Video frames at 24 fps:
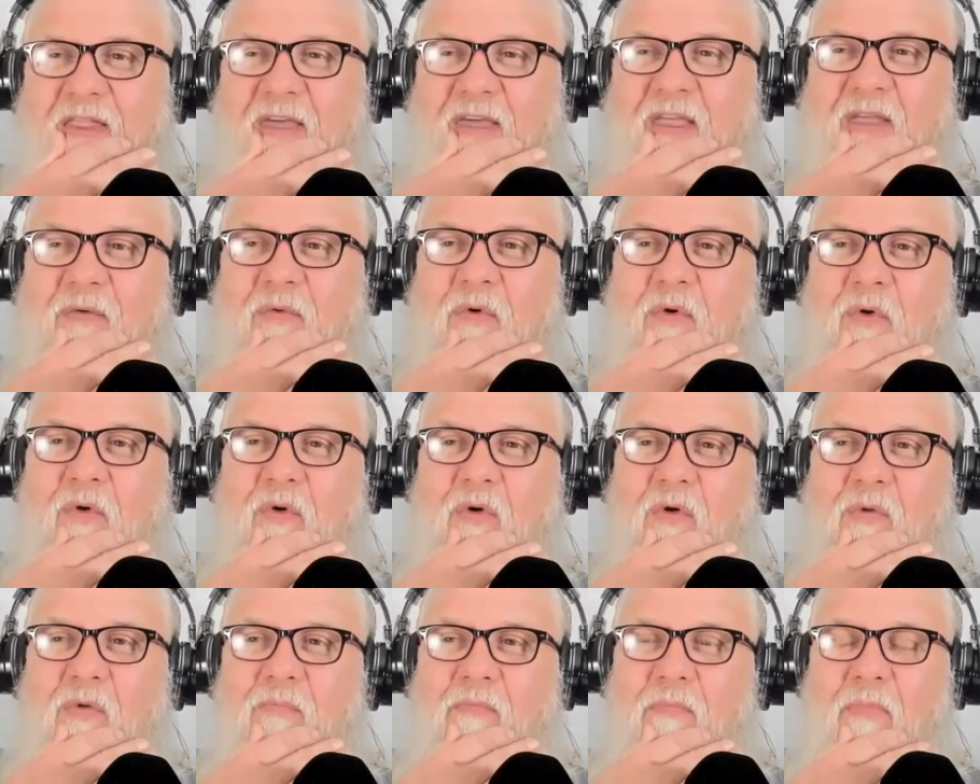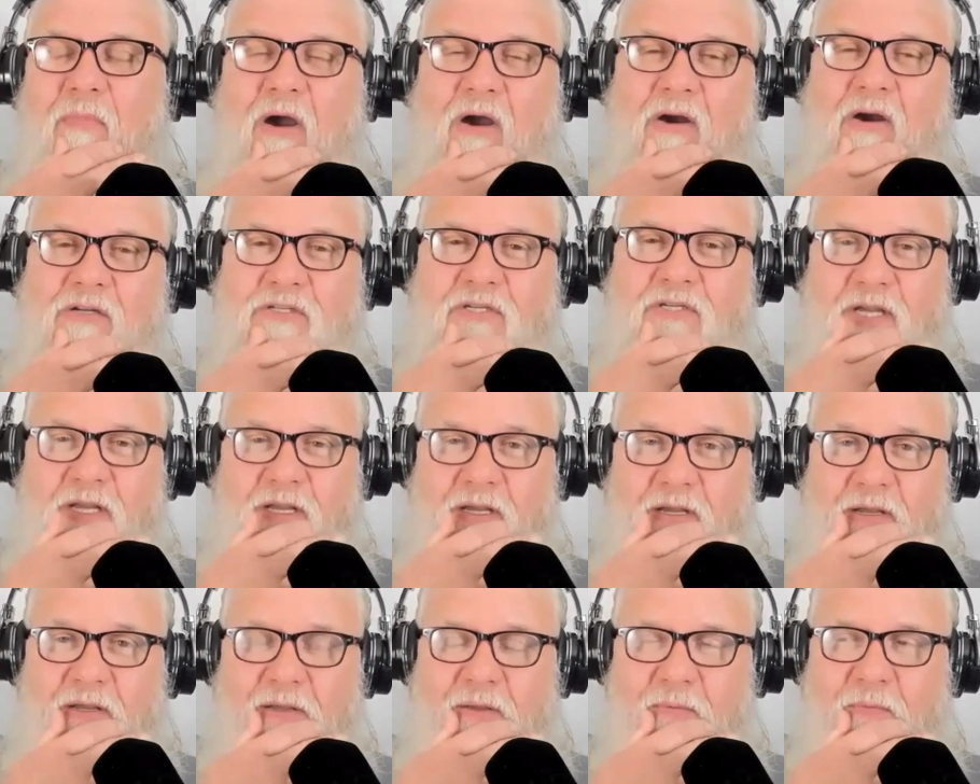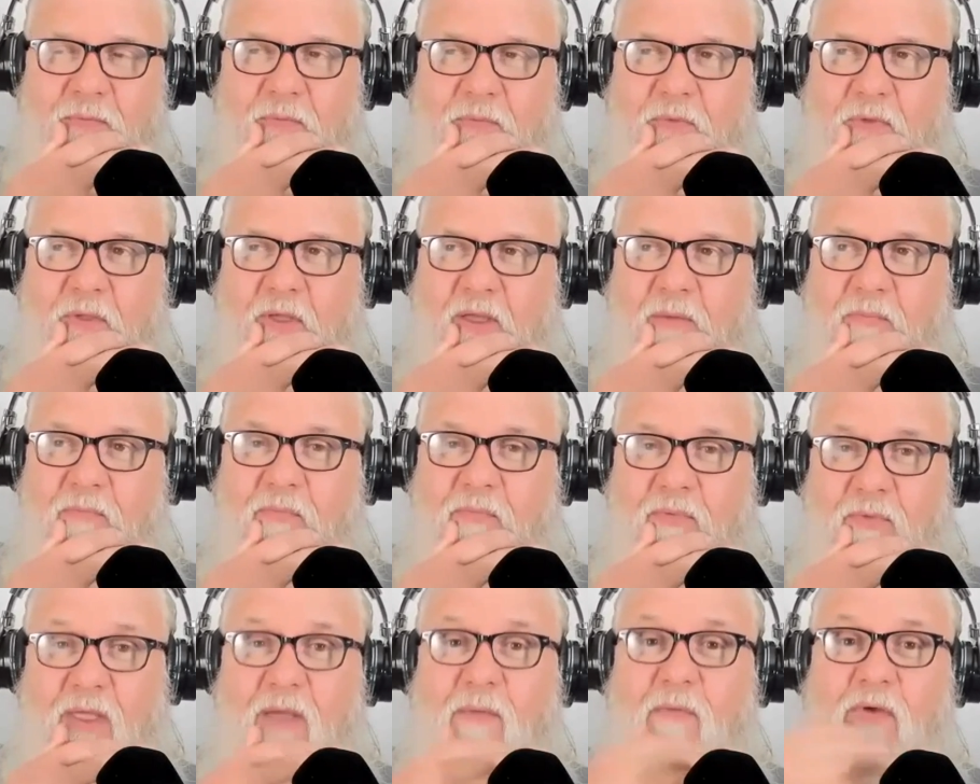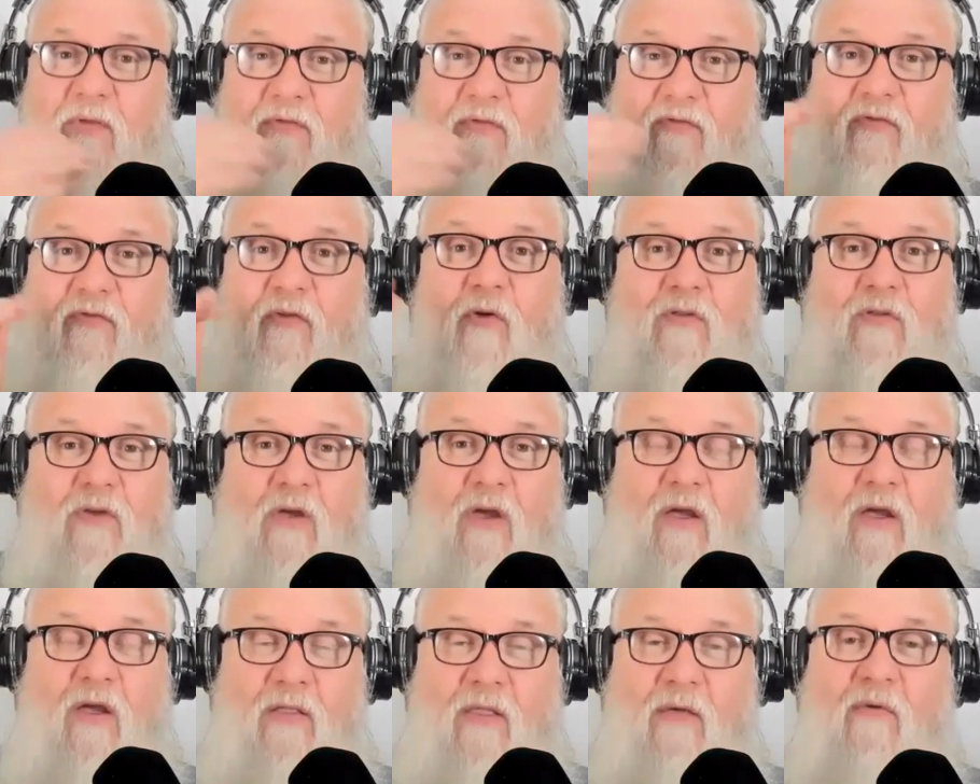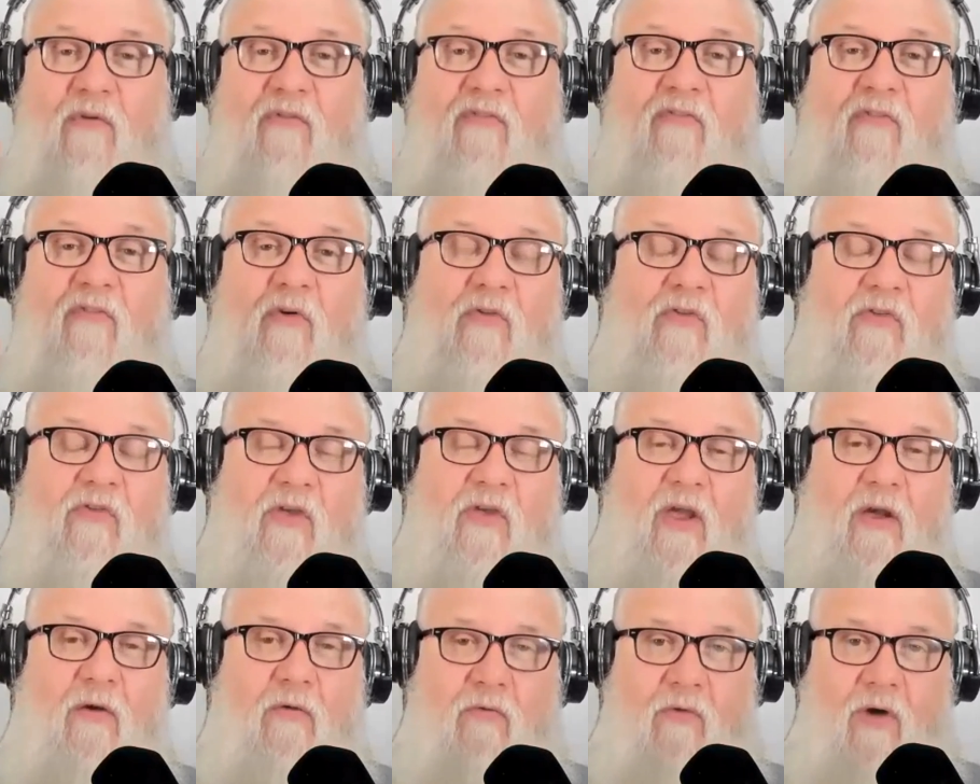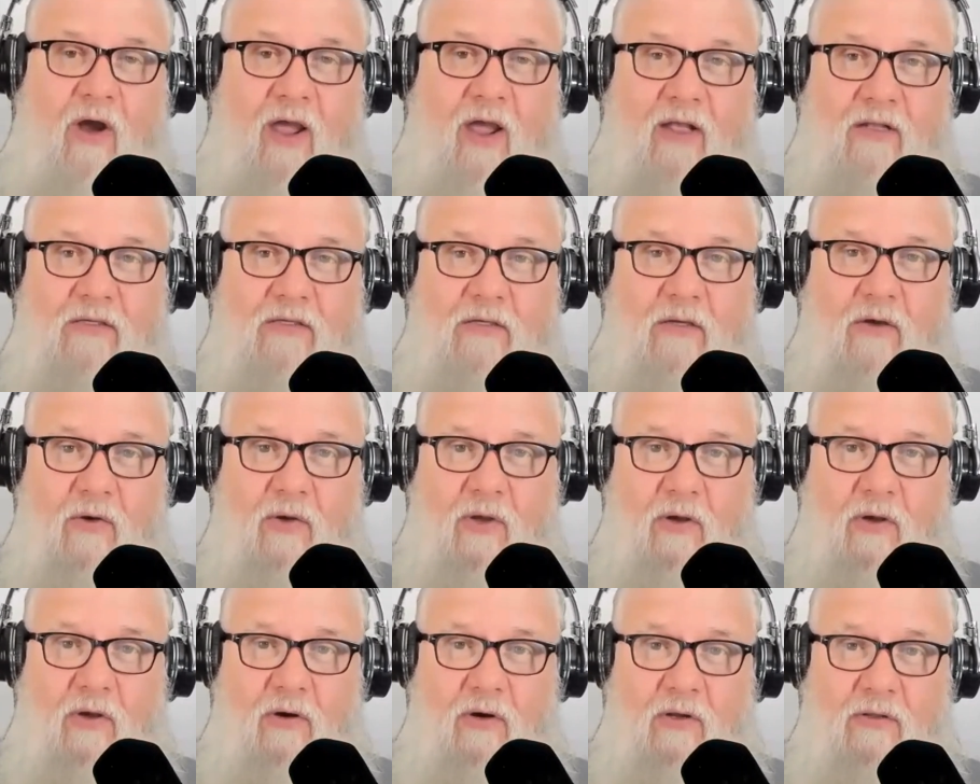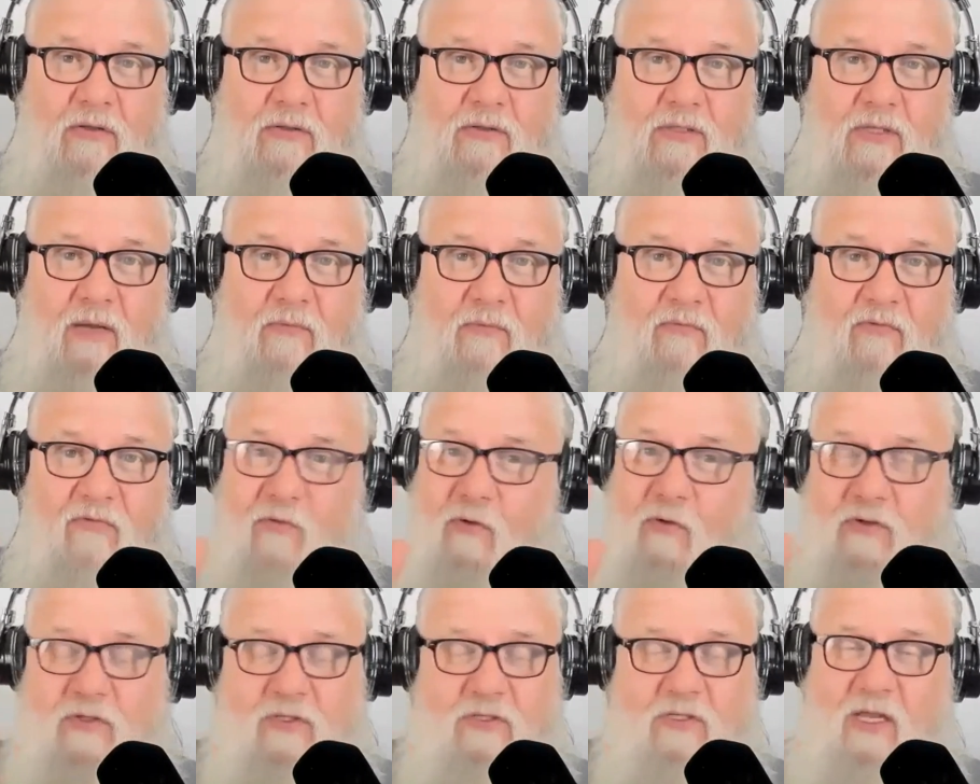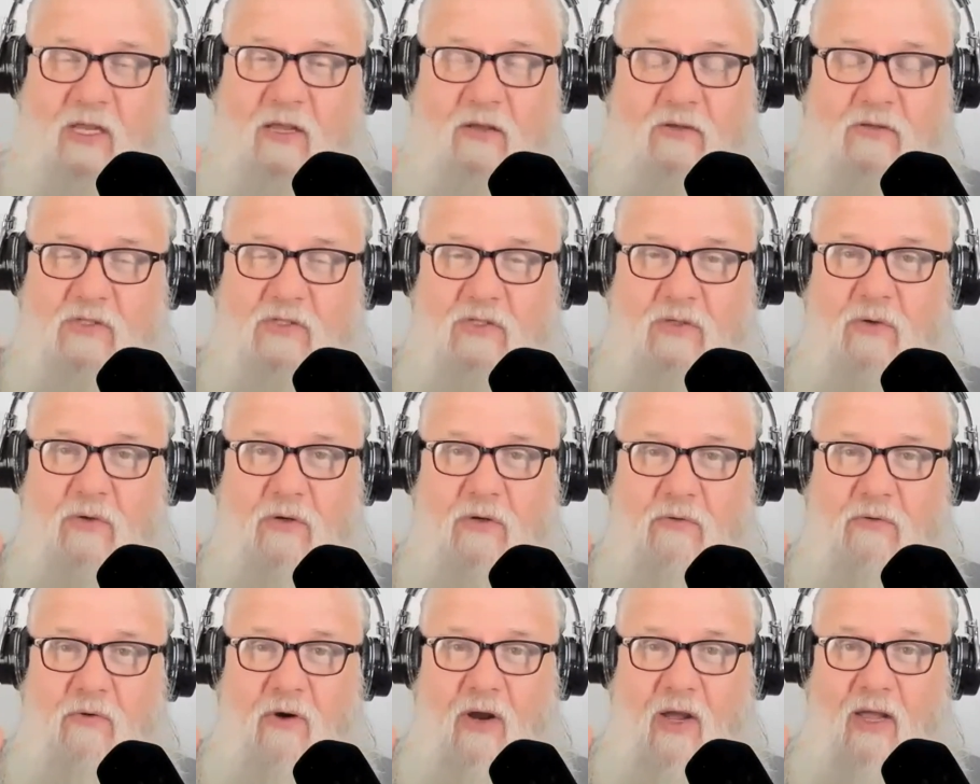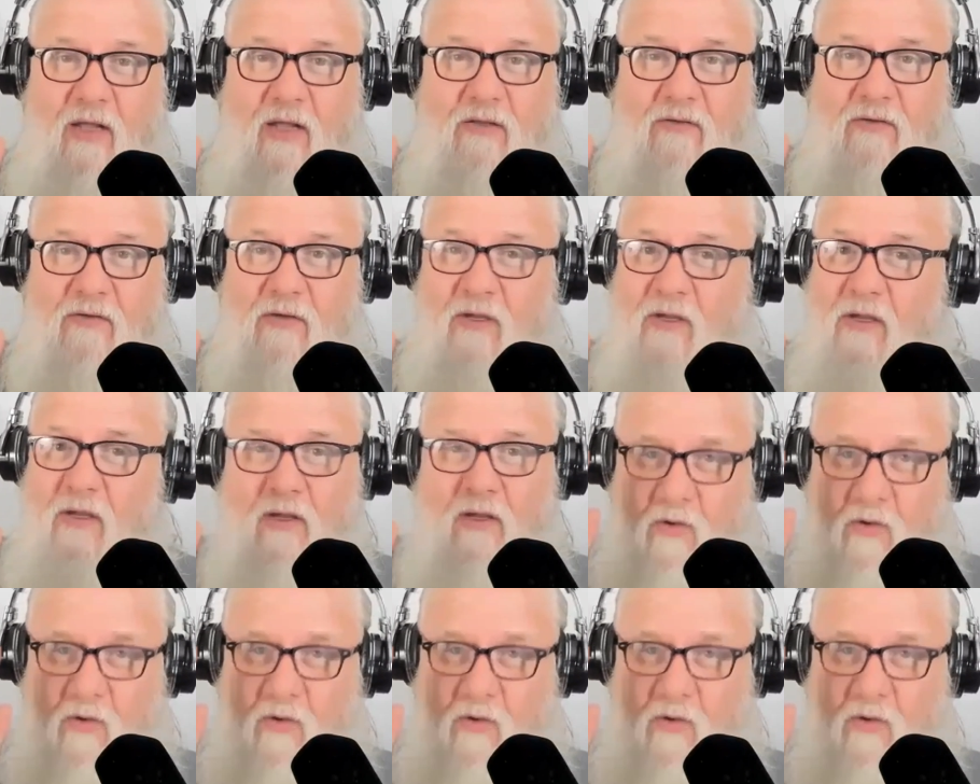they were all marching, and they were full-scale riots going on at the time, full-scale student riots,